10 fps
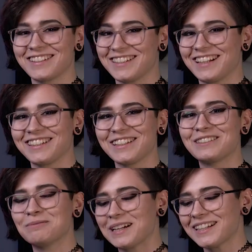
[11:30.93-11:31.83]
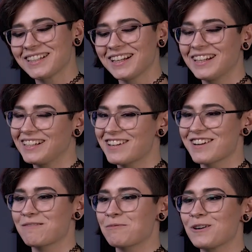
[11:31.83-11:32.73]
standalone mic.
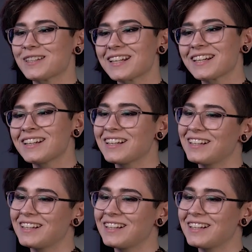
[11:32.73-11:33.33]
Should have brought it,